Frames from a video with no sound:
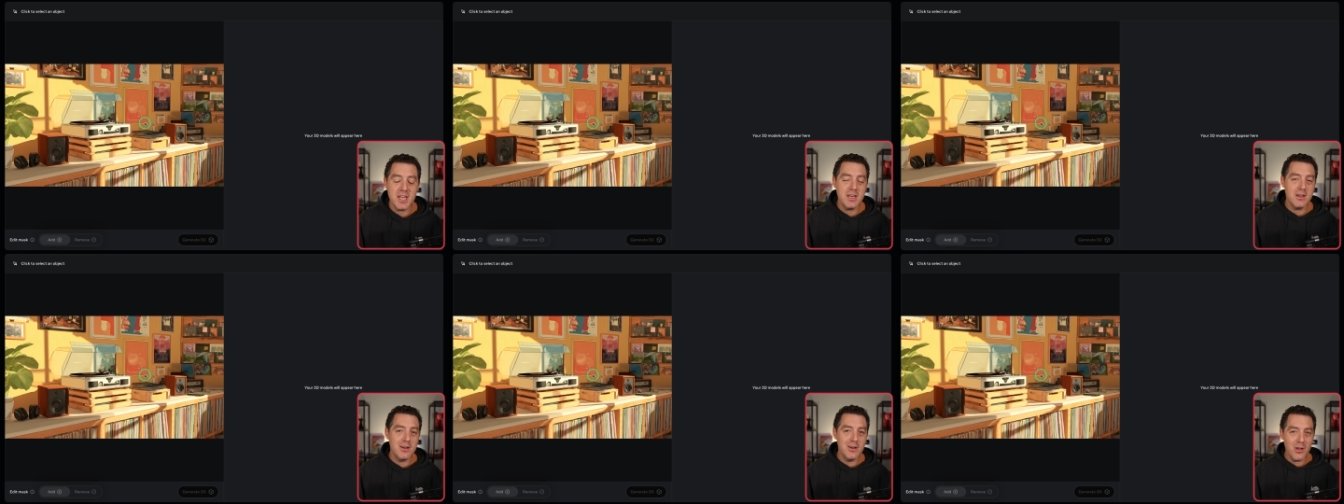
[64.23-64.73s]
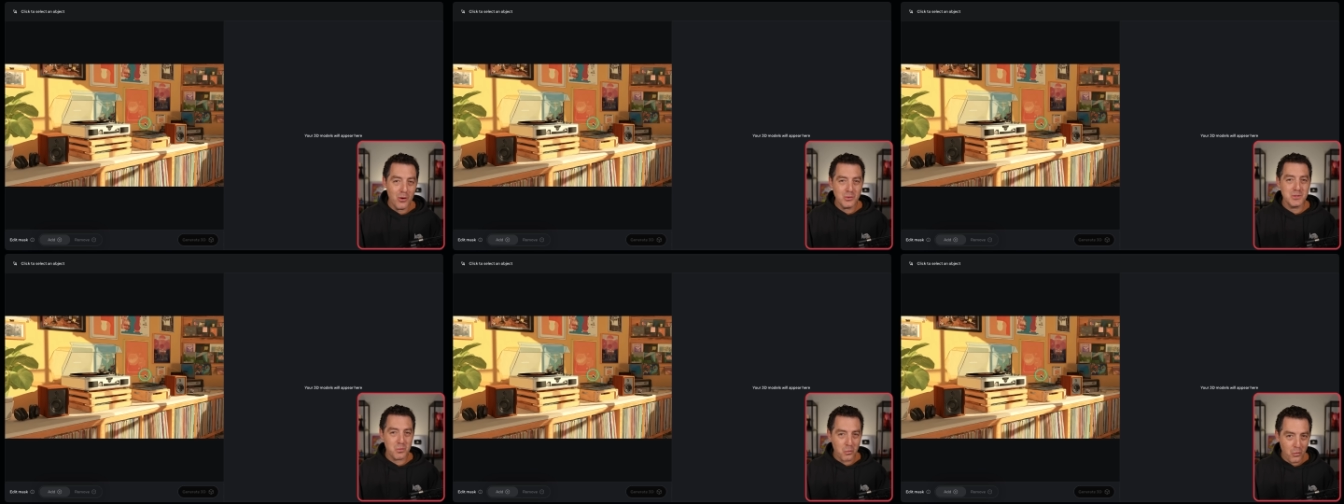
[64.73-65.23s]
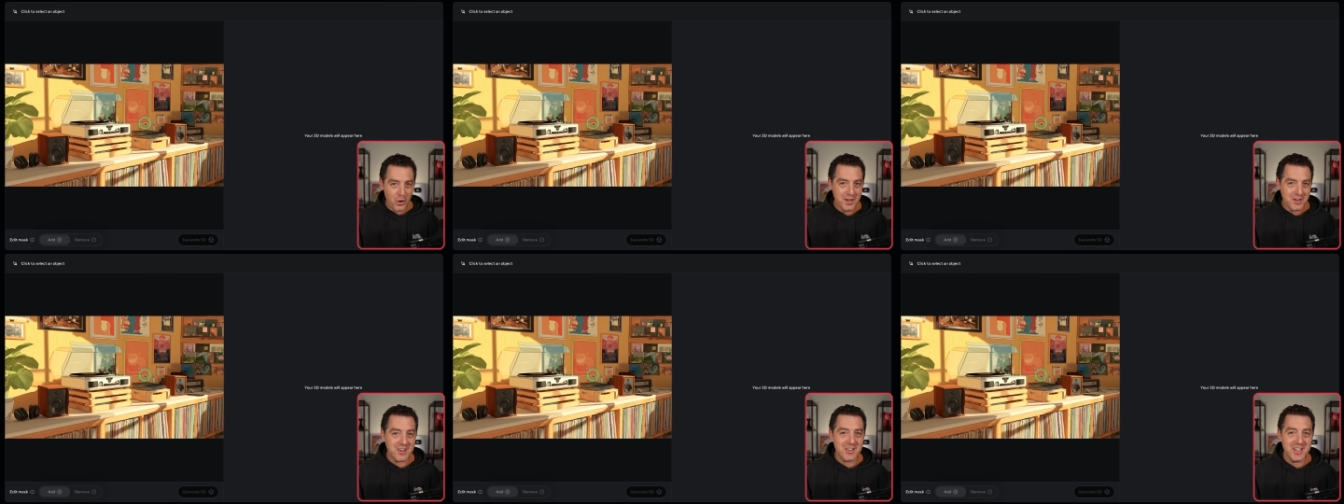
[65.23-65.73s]
It knows what
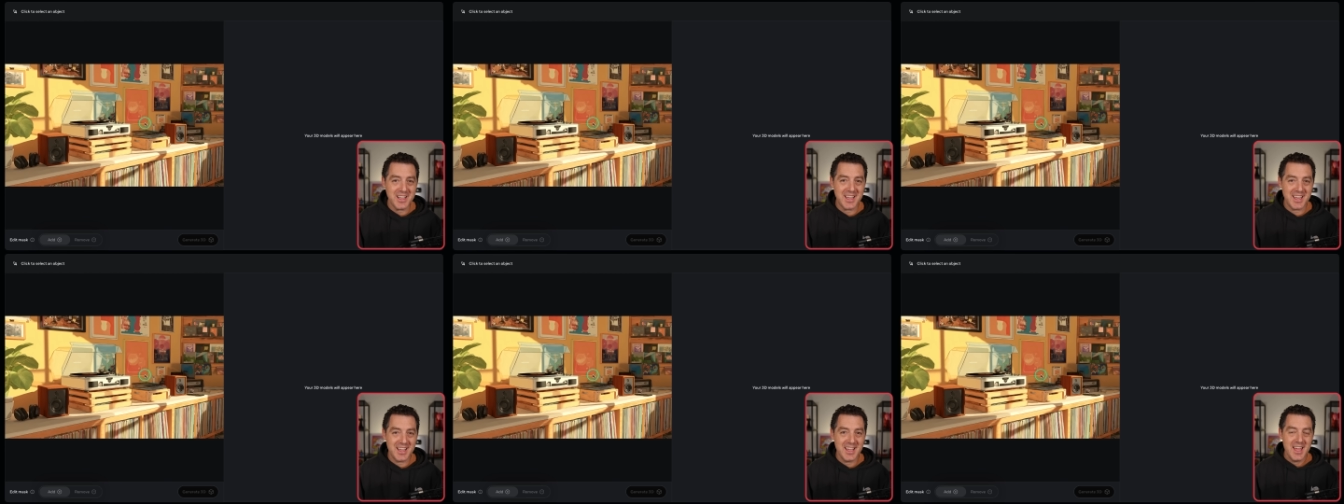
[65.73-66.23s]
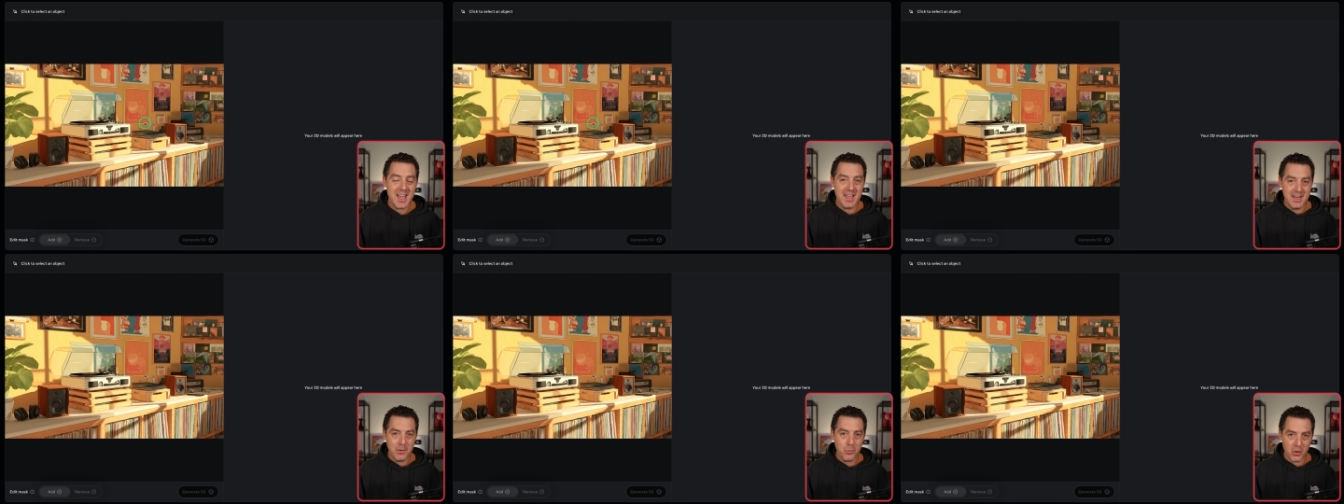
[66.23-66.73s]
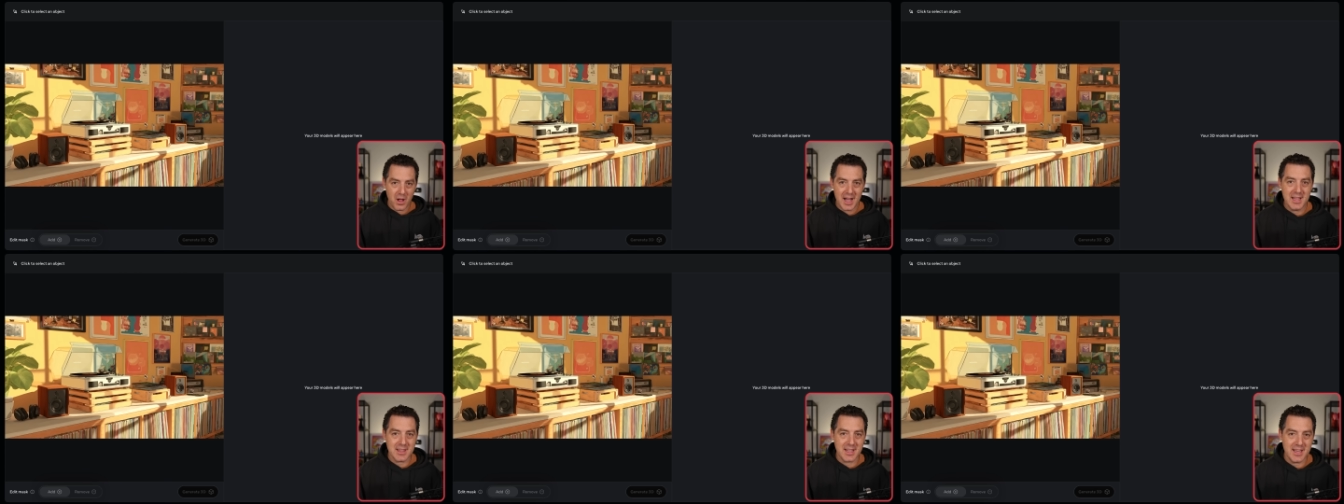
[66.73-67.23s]
you're clicking and it will
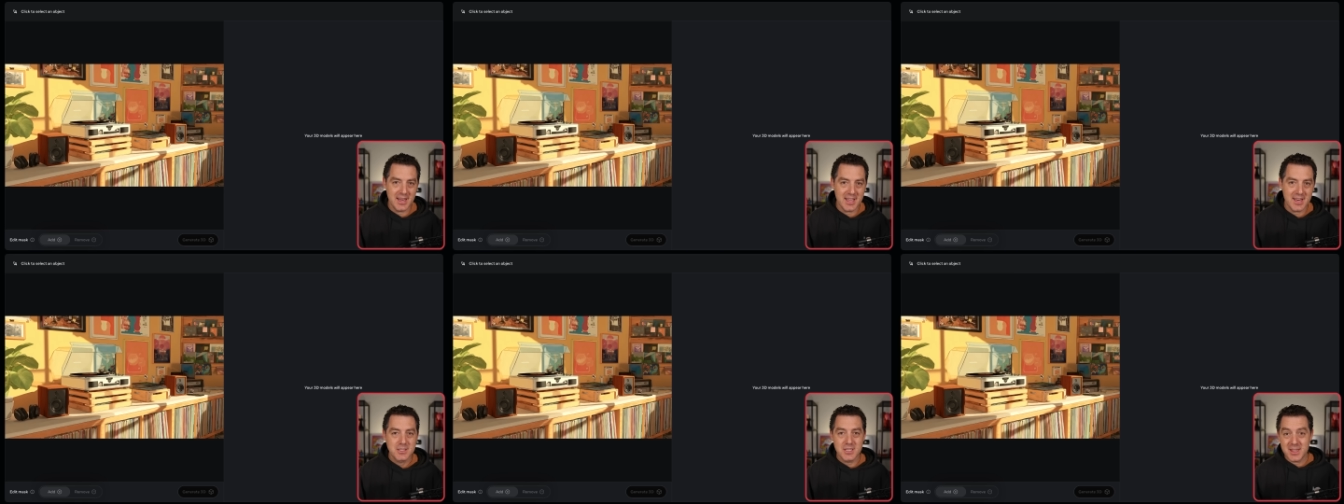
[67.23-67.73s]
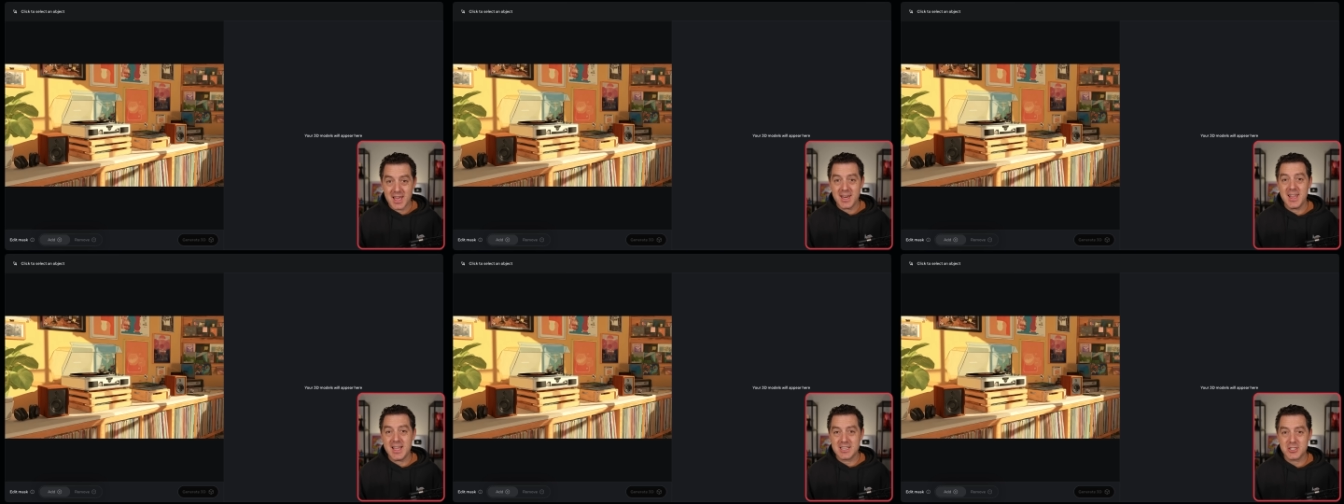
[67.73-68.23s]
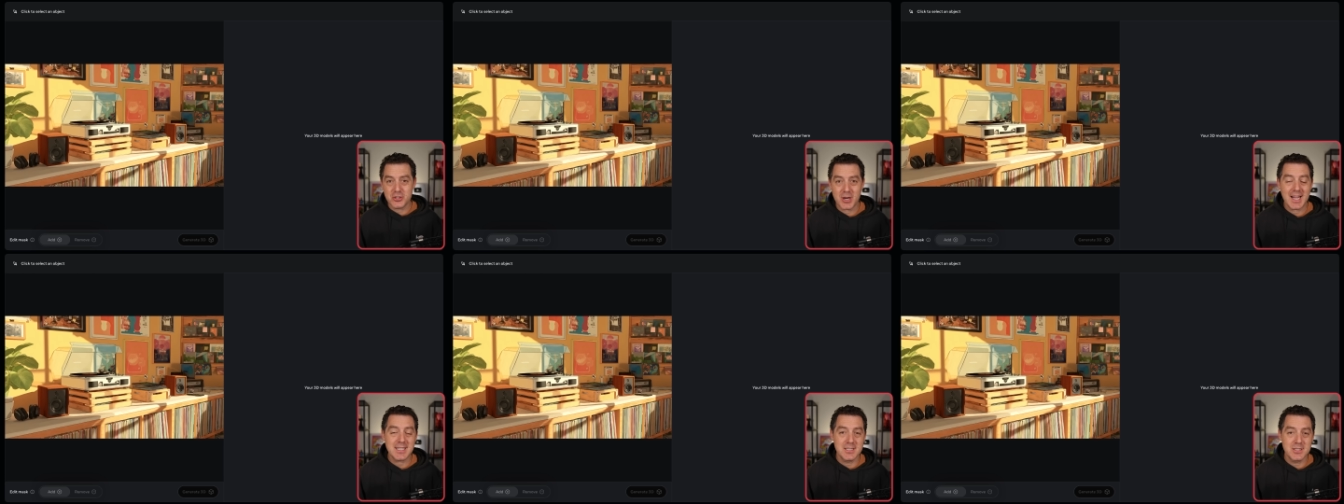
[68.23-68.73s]
highlight it to then
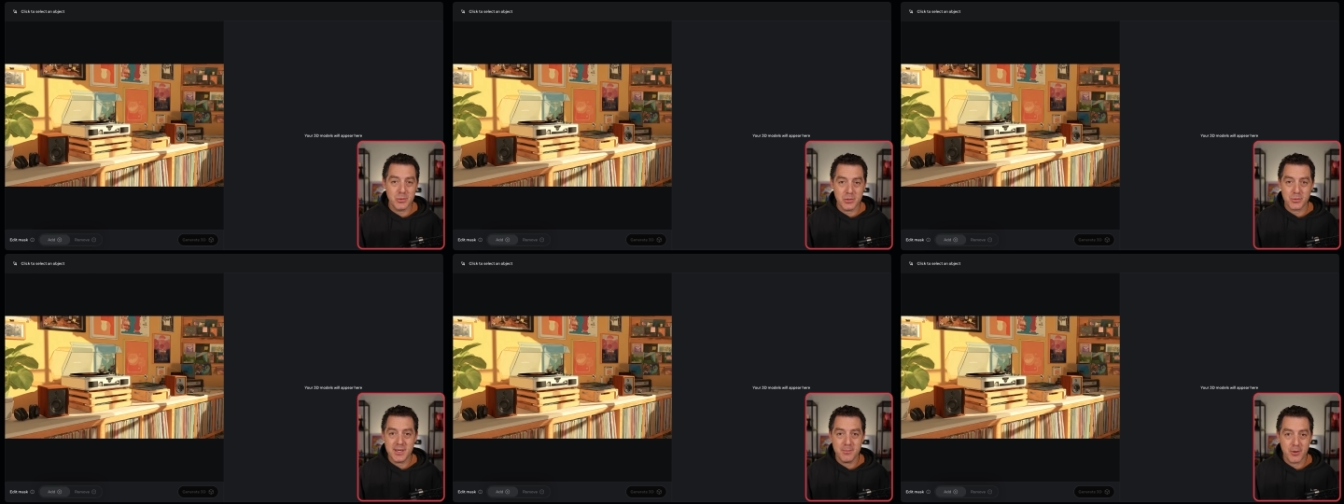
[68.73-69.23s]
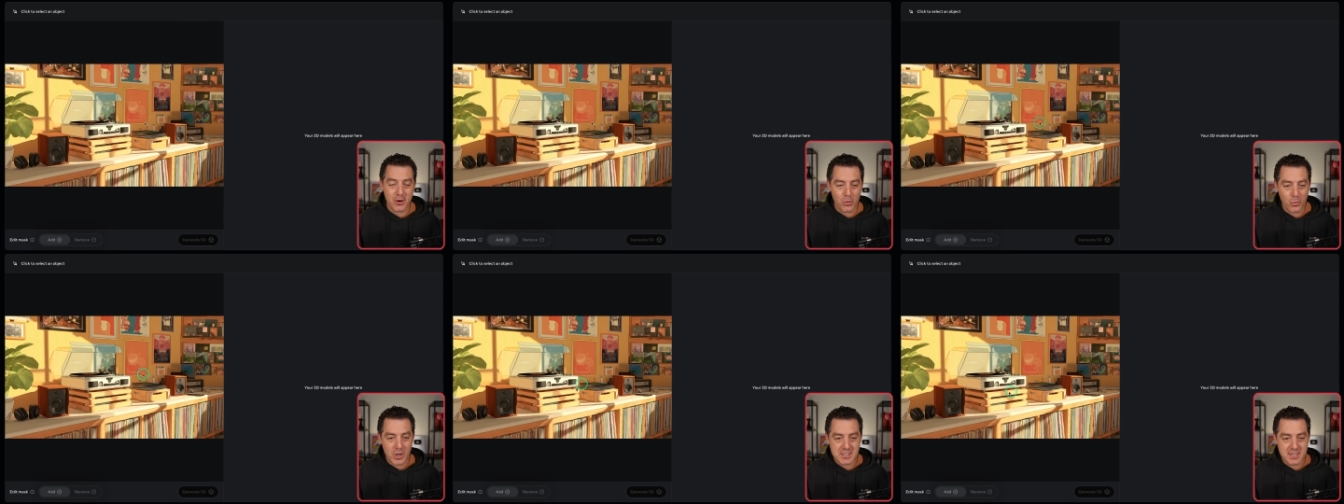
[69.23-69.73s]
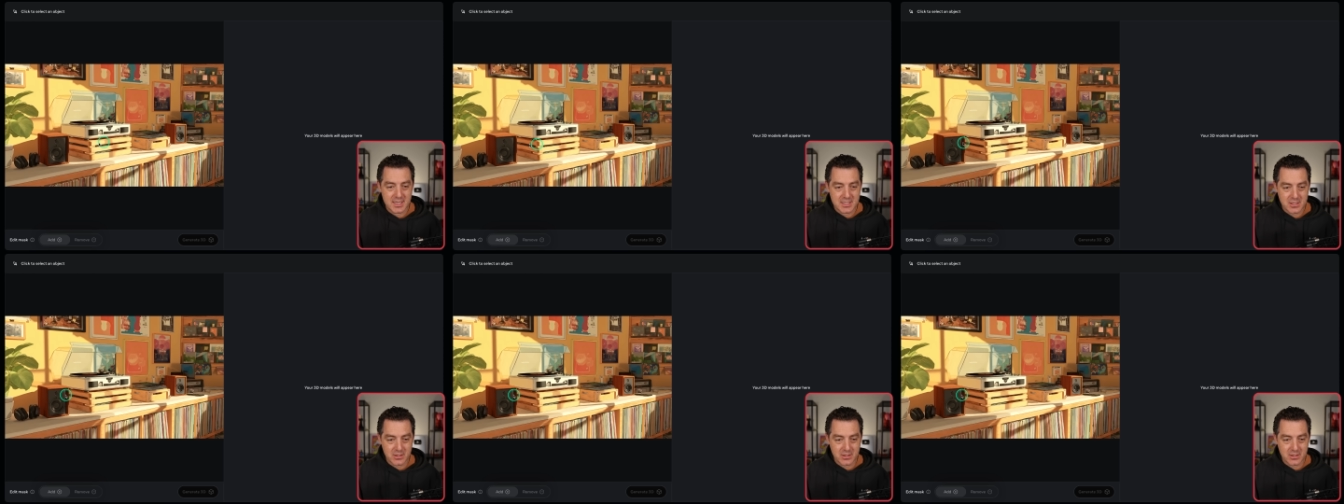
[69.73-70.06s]
extract into a 3D model. Watch this.